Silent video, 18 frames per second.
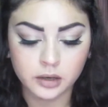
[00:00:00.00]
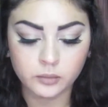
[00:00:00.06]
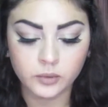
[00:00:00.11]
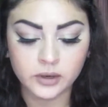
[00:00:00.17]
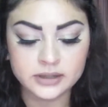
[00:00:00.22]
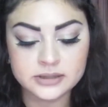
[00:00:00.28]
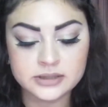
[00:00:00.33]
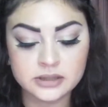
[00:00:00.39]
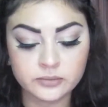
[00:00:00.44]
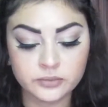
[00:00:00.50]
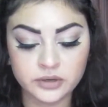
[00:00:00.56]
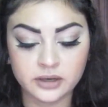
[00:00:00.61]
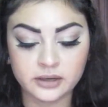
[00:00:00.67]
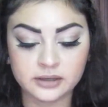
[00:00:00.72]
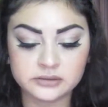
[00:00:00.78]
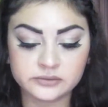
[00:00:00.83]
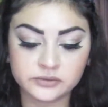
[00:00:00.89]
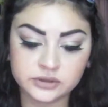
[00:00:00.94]
When did
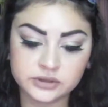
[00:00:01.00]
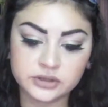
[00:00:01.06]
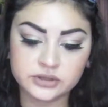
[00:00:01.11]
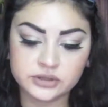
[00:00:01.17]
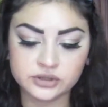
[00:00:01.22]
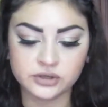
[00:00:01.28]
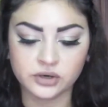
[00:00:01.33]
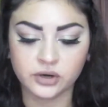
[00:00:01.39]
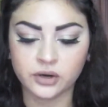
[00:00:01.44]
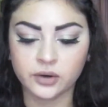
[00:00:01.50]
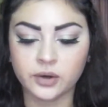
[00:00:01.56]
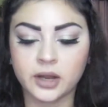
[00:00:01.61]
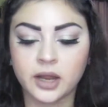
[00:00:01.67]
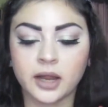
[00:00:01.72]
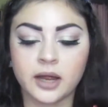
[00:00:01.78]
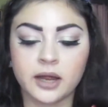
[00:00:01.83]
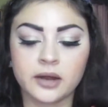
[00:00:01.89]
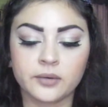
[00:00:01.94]
Muñecas Vintage start?
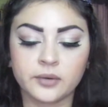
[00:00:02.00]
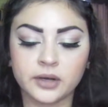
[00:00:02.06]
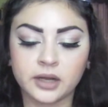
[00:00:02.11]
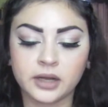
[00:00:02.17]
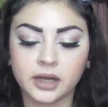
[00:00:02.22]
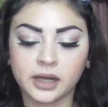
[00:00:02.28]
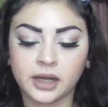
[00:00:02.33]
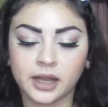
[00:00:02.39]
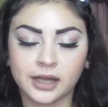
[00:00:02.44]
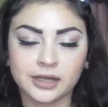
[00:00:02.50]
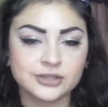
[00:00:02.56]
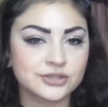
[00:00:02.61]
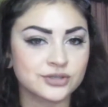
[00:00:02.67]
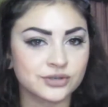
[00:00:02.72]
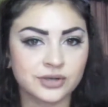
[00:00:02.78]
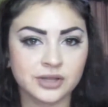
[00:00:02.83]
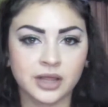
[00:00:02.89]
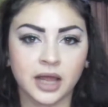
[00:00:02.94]
Okay, I already kind of
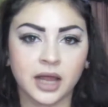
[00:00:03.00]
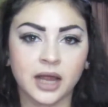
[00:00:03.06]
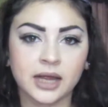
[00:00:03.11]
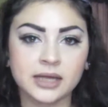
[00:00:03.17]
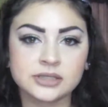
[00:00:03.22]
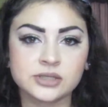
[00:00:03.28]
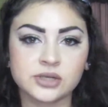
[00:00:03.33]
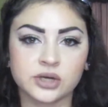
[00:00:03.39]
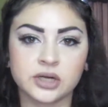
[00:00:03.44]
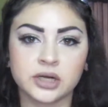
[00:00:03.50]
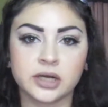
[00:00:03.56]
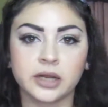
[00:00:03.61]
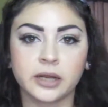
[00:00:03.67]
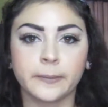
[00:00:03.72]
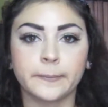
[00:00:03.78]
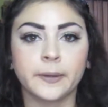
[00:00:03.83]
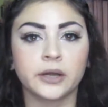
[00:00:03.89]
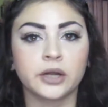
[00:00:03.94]
answered that. I started
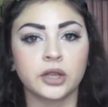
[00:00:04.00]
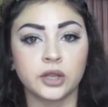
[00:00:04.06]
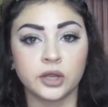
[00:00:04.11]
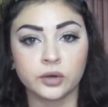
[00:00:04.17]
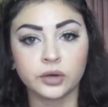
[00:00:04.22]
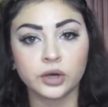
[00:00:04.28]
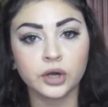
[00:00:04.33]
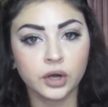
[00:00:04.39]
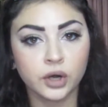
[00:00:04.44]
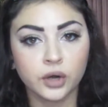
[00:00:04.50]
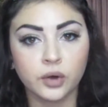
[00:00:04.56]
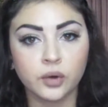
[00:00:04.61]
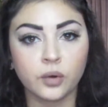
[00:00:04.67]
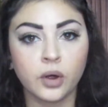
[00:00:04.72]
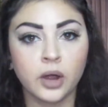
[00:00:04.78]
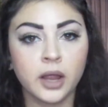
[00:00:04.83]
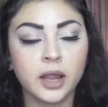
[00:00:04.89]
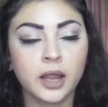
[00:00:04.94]
it about a year
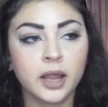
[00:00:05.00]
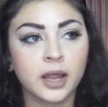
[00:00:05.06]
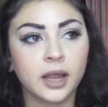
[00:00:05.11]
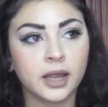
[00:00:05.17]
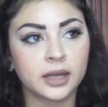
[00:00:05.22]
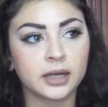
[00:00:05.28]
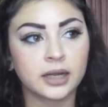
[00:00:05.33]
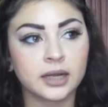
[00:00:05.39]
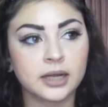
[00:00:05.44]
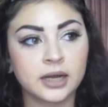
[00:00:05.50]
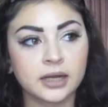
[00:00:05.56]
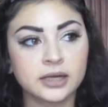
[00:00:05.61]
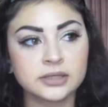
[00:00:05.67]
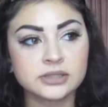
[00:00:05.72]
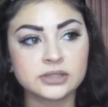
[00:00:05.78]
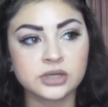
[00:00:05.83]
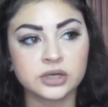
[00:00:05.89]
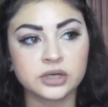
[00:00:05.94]
ago, and I
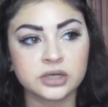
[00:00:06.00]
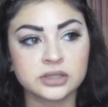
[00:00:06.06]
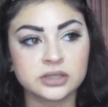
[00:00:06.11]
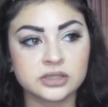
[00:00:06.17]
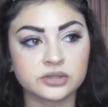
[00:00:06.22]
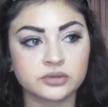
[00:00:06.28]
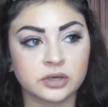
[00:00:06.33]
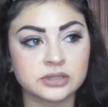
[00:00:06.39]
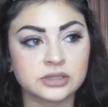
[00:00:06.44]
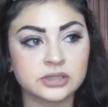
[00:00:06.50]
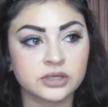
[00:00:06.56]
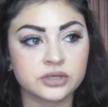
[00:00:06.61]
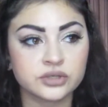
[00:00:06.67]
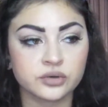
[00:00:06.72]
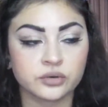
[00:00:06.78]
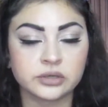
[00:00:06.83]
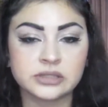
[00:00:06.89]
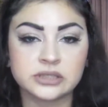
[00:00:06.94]
kind of started distressing
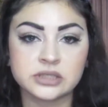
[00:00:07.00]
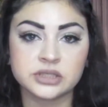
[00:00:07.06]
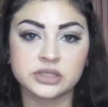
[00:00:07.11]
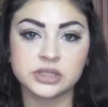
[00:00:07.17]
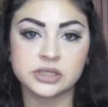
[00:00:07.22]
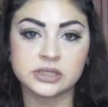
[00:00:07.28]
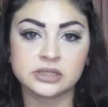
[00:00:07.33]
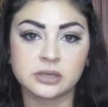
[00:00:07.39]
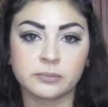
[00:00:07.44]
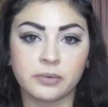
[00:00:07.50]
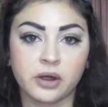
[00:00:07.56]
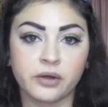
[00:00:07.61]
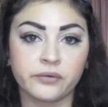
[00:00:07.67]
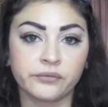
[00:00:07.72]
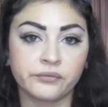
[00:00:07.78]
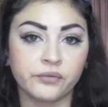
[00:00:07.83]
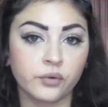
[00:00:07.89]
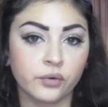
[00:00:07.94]
shorts and jeans
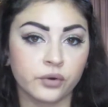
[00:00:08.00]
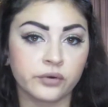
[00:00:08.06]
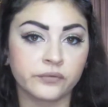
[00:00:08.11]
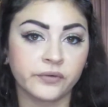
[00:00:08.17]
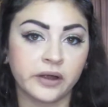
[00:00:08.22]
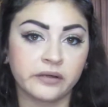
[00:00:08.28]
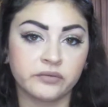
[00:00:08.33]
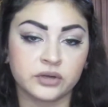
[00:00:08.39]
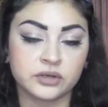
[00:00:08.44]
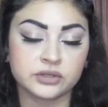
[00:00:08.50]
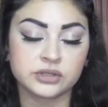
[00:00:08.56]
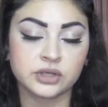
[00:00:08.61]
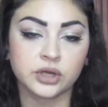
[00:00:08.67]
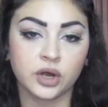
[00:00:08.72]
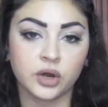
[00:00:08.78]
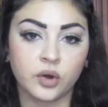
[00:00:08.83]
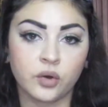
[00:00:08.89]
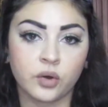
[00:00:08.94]
about 4 or 5 years
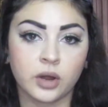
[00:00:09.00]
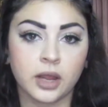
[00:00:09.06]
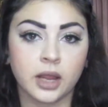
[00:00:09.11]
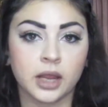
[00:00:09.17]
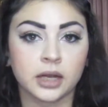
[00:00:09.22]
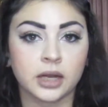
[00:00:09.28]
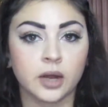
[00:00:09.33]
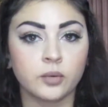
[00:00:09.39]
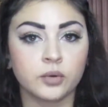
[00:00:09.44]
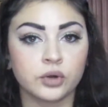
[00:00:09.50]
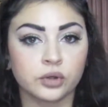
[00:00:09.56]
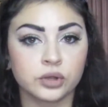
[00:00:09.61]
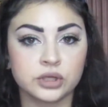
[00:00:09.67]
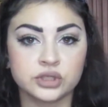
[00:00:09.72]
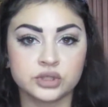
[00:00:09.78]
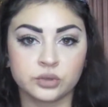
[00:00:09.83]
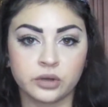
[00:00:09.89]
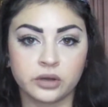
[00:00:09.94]
ago, and I would
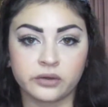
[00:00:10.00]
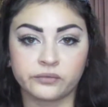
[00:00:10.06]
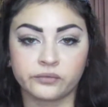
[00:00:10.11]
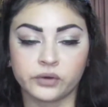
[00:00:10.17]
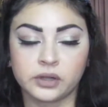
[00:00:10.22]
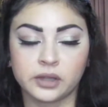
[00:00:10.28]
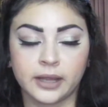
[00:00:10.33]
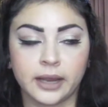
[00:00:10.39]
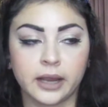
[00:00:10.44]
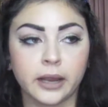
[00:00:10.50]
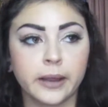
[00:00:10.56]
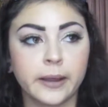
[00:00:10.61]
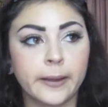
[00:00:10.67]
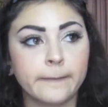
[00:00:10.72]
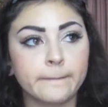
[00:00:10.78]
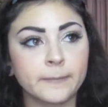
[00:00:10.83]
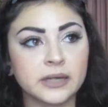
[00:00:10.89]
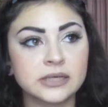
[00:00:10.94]
only do it for like
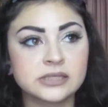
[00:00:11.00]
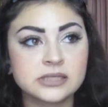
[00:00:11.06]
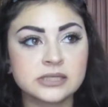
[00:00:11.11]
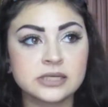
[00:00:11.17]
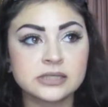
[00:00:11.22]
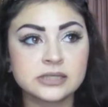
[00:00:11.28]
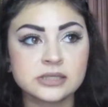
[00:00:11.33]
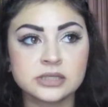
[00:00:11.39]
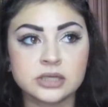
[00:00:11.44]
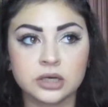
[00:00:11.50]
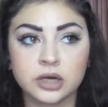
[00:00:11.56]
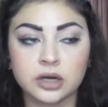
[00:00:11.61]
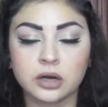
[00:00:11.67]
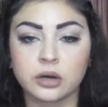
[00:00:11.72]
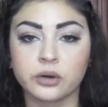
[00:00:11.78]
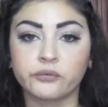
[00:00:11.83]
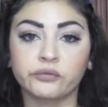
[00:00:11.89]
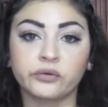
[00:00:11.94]
my
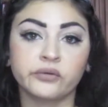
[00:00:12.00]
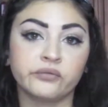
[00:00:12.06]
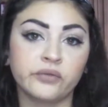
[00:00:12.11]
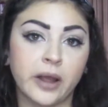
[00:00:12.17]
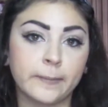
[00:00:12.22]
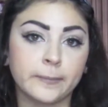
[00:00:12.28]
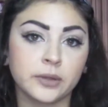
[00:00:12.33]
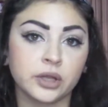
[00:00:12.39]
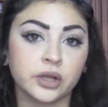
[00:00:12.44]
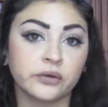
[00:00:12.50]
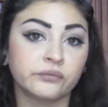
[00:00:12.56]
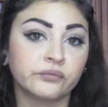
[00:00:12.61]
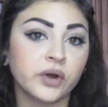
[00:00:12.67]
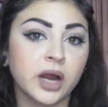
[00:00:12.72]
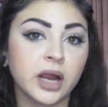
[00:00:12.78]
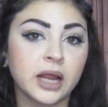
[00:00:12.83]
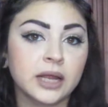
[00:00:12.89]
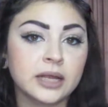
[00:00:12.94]
sister or for family or
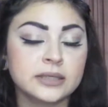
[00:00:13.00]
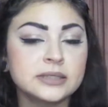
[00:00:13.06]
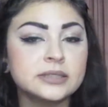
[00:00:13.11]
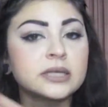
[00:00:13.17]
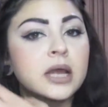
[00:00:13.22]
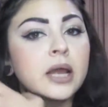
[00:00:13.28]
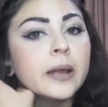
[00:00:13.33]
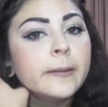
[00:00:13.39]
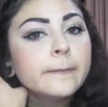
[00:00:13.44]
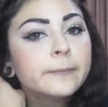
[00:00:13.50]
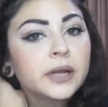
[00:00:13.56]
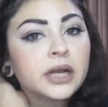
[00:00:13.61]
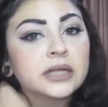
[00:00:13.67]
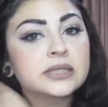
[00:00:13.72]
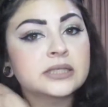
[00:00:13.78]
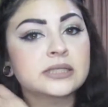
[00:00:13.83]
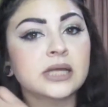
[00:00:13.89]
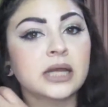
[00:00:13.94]
friends. But
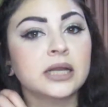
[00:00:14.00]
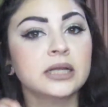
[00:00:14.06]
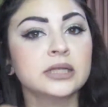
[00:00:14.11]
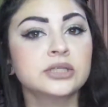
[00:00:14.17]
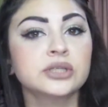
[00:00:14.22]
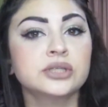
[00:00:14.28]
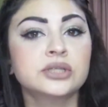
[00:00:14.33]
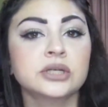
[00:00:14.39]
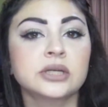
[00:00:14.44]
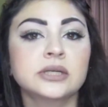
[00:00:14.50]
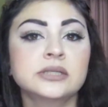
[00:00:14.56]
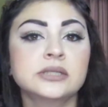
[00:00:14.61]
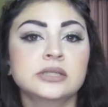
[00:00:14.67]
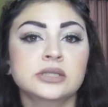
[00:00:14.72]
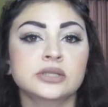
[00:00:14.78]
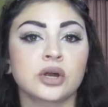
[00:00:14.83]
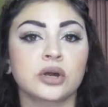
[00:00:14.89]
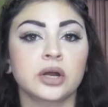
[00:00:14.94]
I decided to just
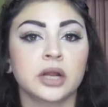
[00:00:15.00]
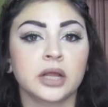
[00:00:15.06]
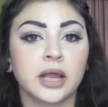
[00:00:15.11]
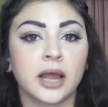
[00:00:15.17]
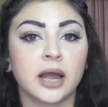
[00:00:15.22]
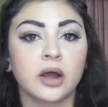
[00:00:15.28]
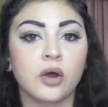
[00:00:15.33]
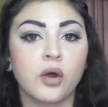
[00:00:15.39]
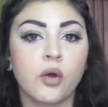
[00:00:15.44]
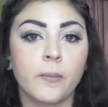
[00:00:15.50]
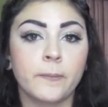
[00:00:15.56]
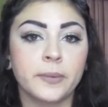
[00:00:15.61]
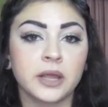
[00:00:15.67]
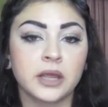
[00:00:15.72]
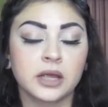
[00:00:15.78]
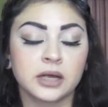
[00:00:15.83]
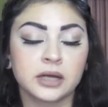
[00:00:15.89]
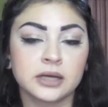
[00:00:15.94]
start it out
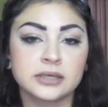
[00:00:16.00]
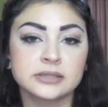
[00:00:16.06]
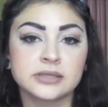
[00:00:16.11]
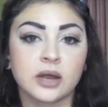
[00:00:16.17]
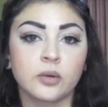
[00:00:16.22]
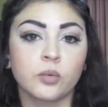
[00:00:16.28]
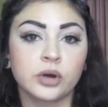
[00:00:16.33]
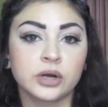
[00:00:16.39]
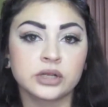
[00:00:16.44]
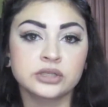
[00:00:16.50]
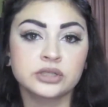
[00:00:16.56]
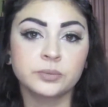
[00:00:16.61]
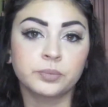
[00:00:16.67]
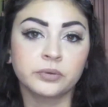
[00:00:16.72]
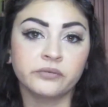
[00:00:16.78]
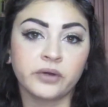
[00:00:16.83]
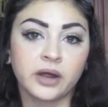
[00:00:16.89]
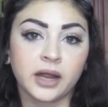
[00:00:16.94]
because I wanted
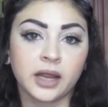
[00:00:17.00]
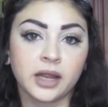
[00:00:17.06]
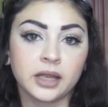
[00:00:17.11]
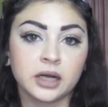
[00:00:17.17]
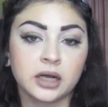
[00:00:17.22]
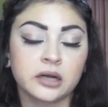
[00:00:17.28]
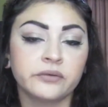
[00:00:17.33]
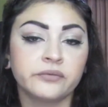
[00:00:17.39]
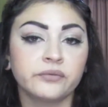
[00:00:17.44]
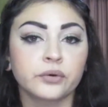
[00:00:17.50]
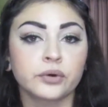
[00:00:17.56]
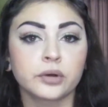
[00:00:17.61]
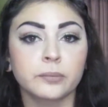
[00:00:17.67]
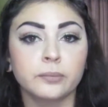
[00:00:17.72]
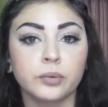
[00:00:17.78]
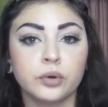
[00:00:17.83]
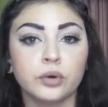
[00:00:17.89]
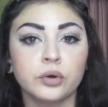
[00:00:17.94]
to provide an
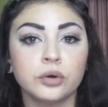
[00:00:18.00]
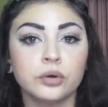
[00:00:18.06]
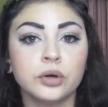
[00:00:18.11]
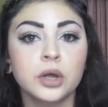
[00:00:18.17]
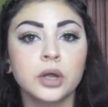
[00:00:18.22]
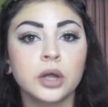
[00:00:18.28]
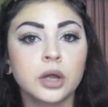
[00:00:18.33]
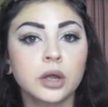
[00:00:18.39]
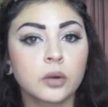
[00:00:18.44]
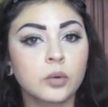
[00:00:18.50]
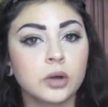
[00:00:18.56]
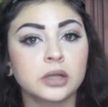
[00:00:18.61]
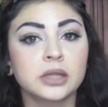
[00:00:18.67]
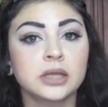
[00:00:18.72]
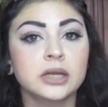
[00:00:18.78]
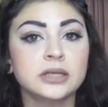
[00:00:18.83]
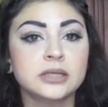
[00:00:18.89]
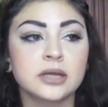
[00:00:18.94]
affordable
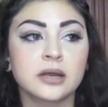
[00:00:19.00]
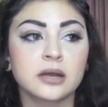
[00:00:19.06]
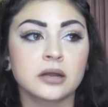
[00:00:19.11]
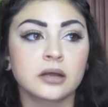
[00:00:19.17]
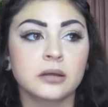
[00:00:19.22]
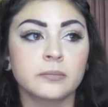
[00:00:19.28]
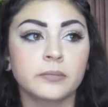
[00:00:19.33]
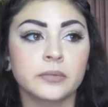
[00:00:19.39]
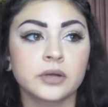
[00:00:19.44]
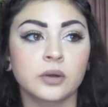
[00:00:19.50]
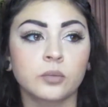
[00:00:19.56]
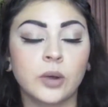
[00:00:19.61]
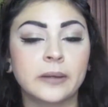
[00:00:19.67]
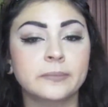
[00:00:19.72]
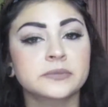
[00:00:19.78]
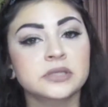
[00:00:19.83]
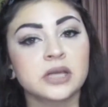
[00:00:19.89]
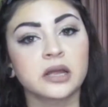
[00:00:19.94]
quality denim
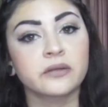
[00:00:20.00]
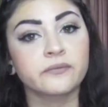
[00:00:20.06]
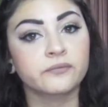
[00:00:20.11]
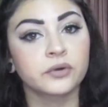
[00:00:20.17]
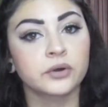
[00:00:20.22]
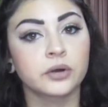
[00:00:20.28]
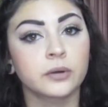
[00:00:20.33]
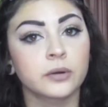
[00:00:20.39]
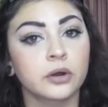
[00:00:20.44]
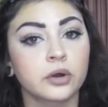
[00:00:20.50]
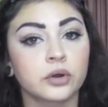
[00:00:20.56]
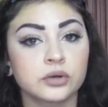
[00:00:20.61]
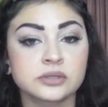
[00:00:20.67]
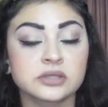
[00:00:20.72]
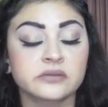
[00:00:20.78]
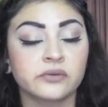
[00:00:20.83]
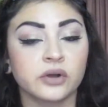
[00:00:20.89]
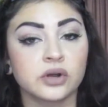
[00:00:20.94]
website for
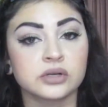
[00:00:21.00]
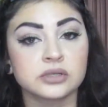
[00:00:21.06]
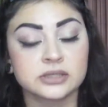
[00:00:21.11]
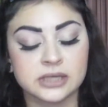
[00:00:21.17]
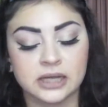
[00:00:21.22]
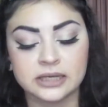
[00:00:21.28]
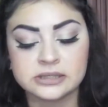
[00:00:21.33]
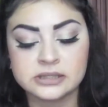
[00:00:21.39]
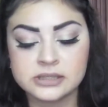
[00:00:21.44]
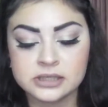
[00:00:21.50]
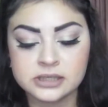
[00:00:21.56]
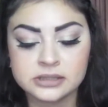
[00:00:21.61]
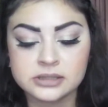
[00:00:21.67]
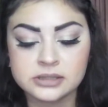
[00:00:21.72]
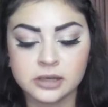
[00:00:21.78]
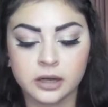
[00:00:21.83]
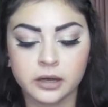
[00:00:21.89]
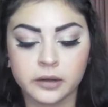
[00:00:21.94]
girls of all
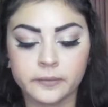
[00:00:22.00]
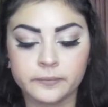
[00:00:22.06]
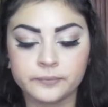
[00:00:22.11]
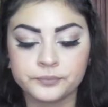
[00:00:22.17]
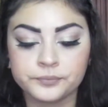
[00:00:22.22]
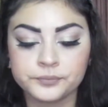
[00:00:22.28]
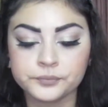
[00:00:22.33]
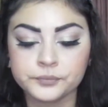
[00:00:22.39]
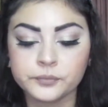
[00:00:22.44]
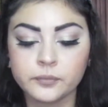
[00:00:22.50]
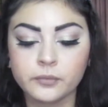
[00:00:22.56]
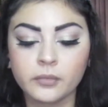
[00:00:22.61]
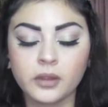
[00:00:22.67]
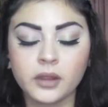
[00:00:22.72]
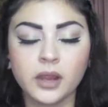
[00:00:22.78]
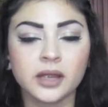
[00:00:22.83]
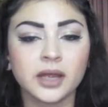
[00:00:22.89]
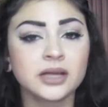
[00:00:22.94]
sizes.
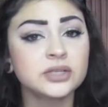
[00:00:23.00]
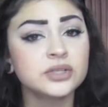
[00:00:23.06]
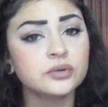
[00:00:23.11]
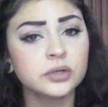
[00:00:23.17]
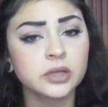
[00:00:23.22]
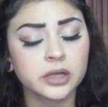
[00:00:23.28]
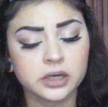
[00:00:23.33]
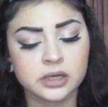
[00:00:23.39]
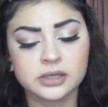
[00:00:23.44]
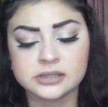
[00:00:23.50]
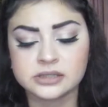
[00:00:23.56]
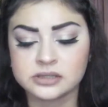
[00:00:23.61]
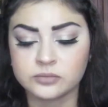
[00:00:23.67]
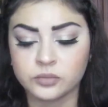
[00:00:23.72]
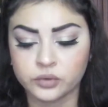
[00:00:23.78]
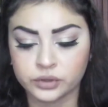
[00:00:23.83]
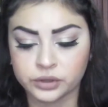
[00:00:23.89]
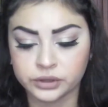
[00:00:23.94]
I do a lot of
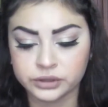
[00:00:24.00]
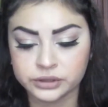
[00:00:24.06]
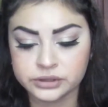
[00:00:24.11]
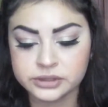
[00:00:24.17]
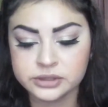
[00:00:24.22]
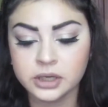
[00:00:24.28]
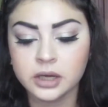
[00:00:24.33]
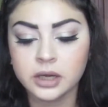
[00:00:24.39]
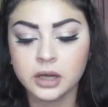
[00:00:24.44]
custom orders.